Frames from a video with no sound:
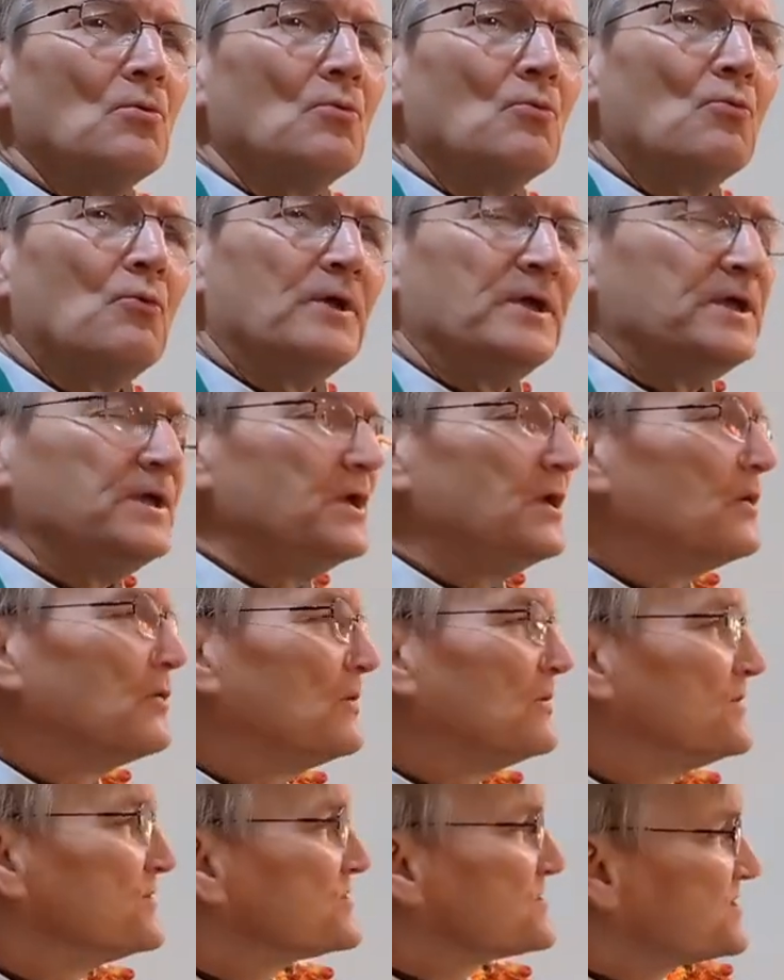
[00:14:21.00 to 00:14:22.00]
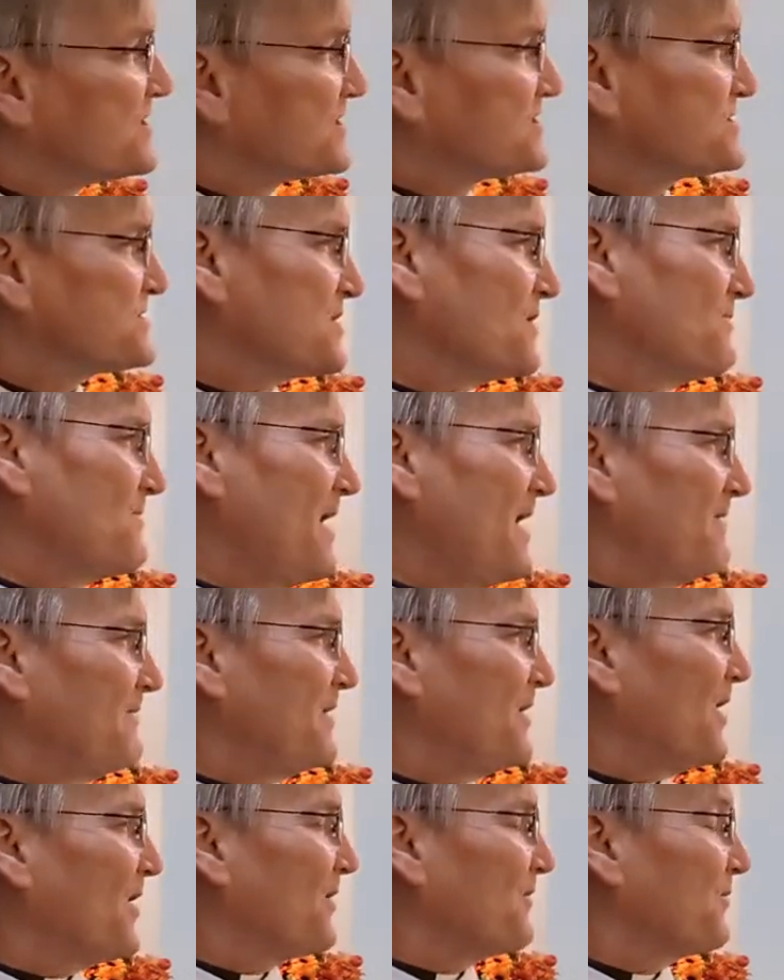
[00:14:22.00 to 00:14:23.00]
We hear in the sixth
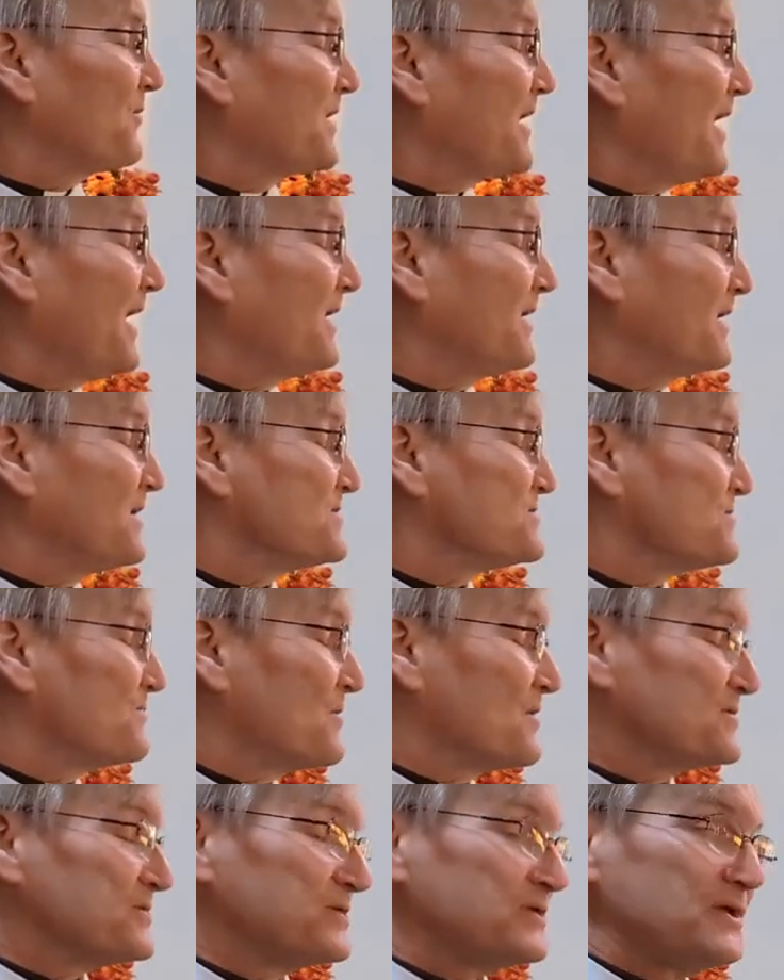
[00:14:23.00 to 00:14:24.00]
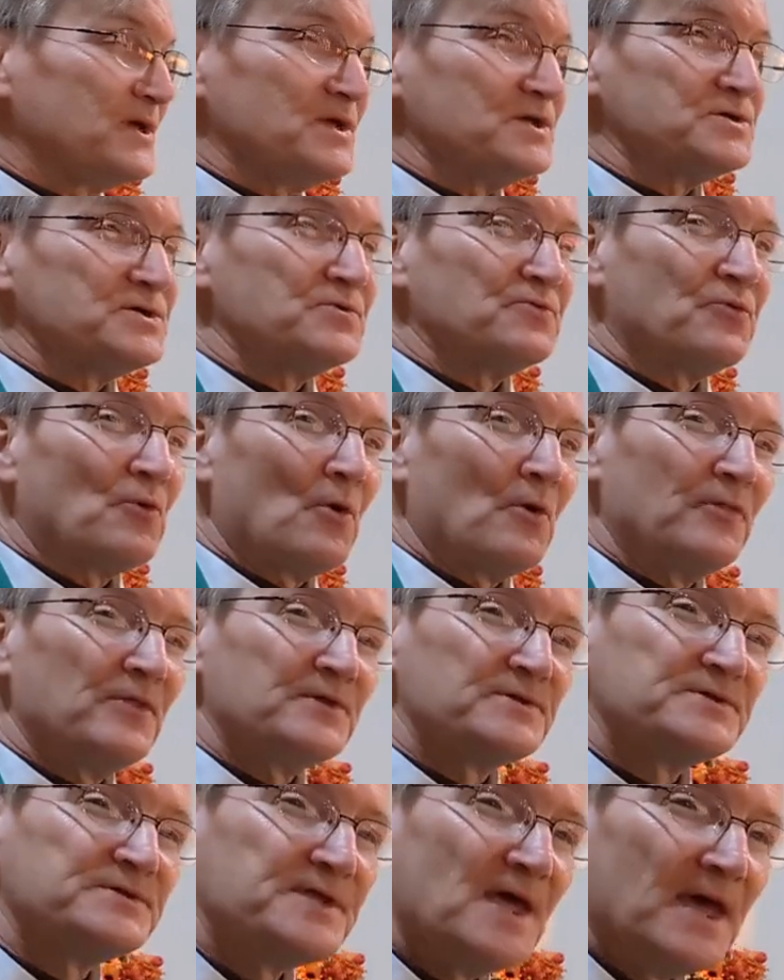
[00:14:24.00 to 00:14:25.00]
commandment, our catechism recitation for
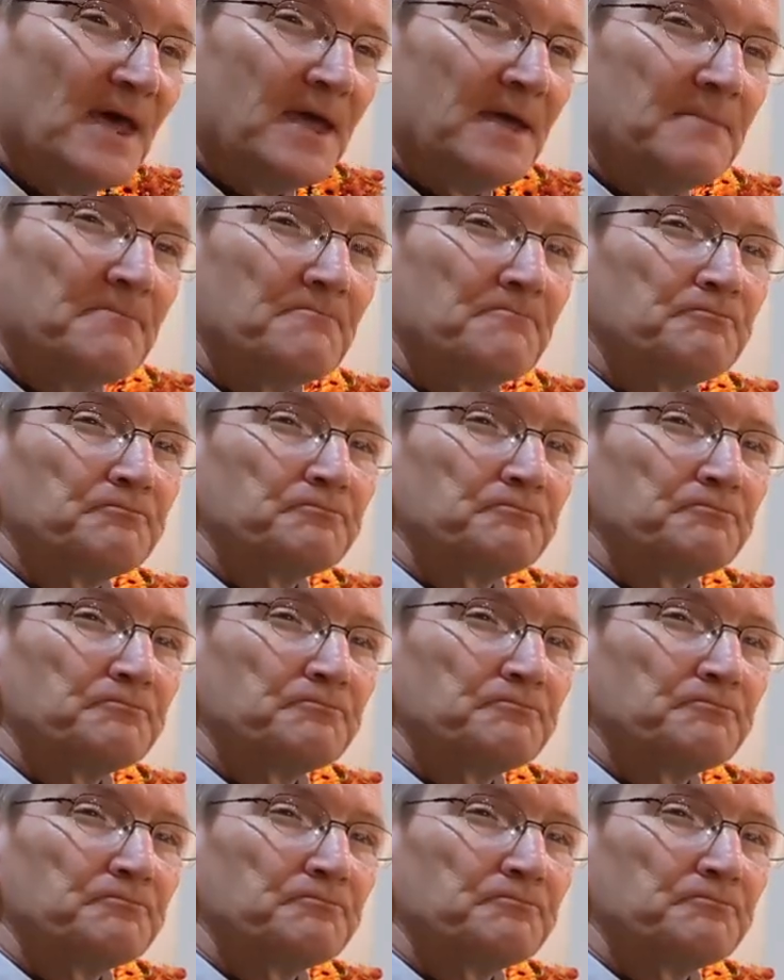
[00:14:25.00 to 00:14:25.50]
this day,